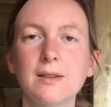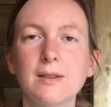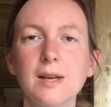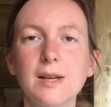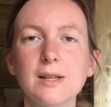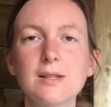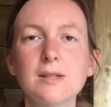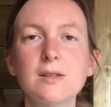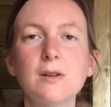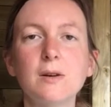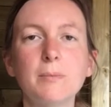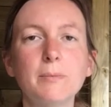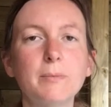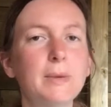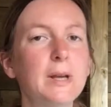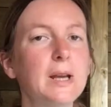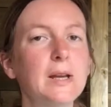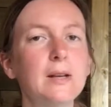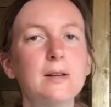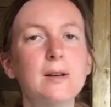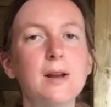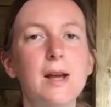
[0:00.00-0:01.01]
That's not
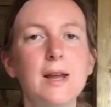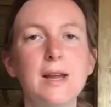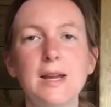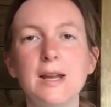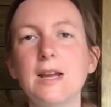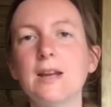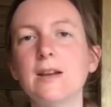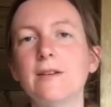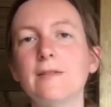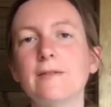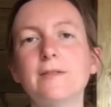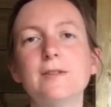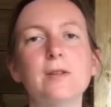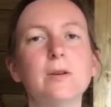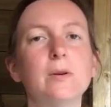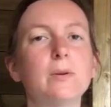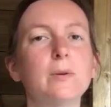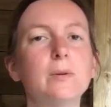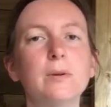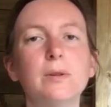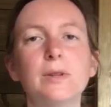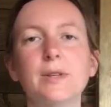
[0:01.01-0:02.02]
being naive to
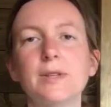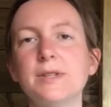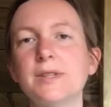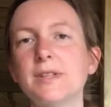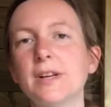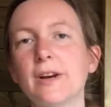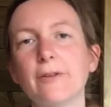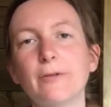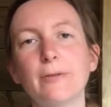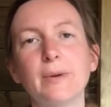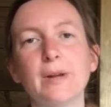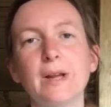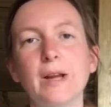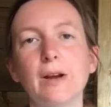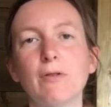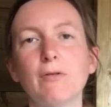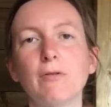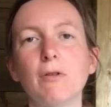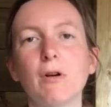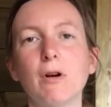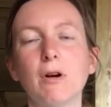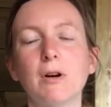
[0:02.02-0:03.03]
all the stuff we get
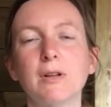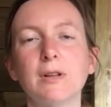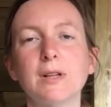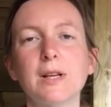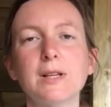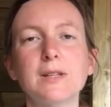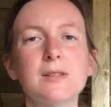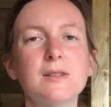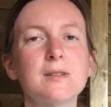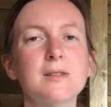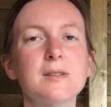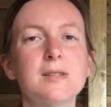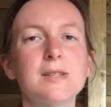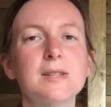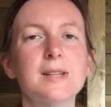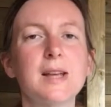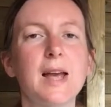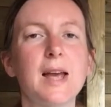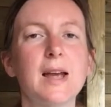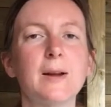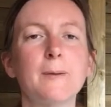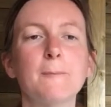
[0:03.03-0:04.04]
wrong. That's not
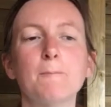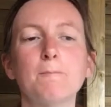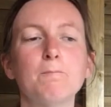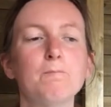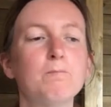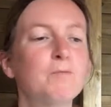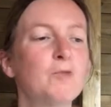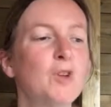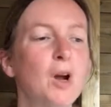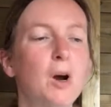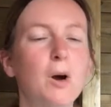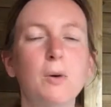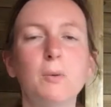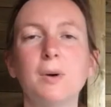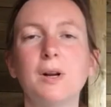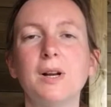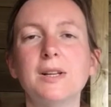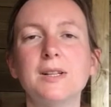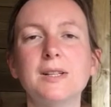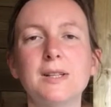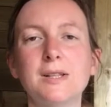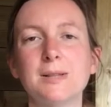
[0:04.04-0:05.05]
saying, oh,
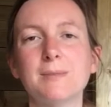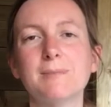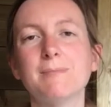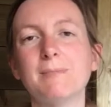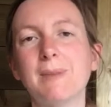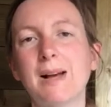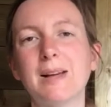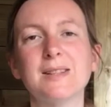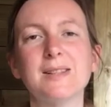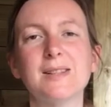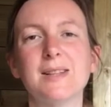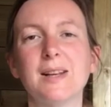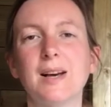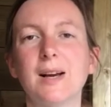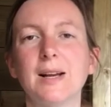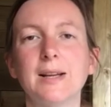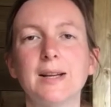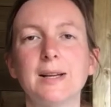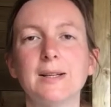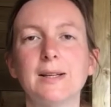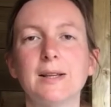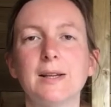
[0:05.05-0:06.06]
well, it doesn't matter that I
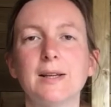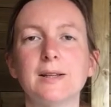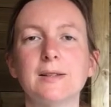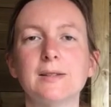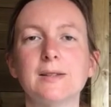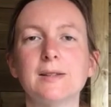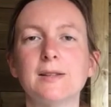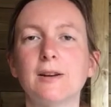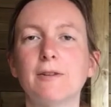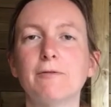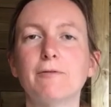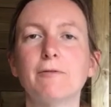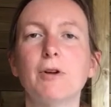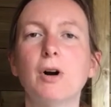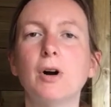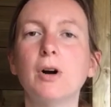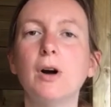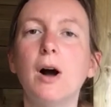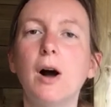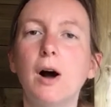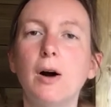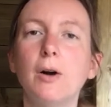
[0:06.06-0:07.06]
get that stuff
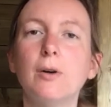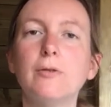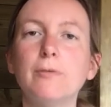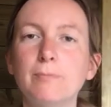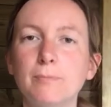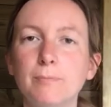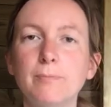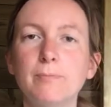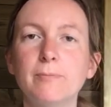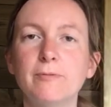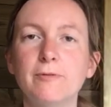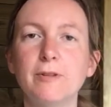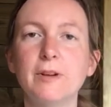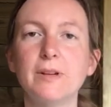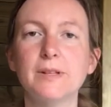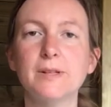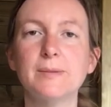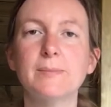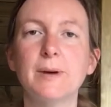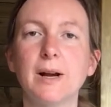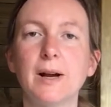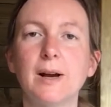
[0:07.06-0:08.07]
wrong. I'll
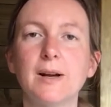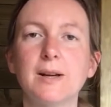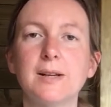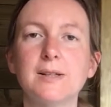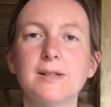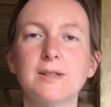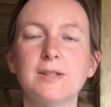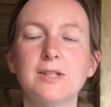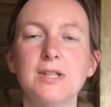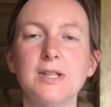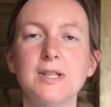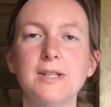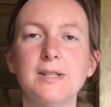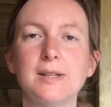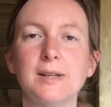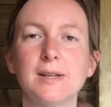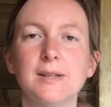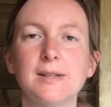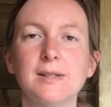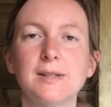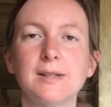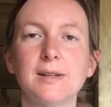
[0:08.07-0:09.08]
fix my eyes on
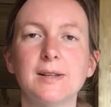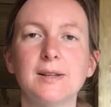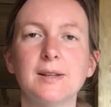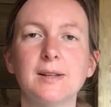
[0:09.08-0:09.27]
Jesus.